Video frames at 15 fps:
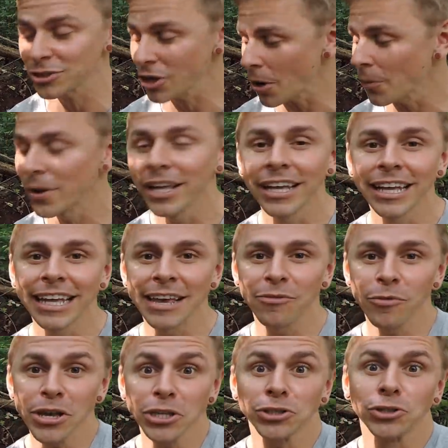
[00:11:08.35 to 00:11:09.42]
So
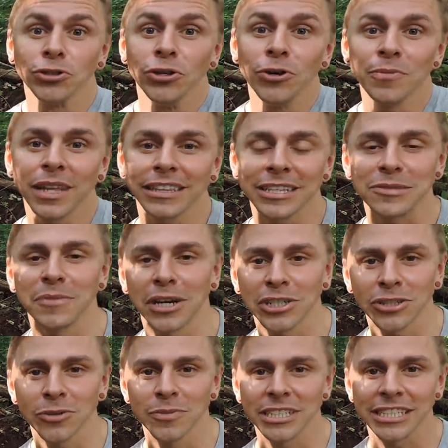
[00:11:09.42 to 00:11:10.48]
if we assume that this
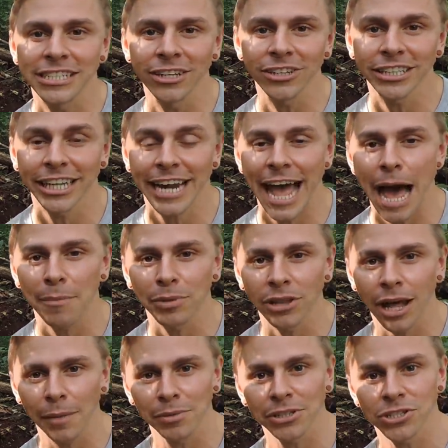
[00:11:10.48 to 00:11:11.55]
mushroom is still in that
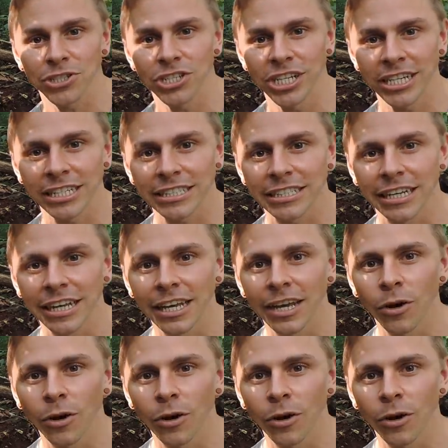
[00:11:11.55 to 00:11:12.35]
Hapalopilus genus,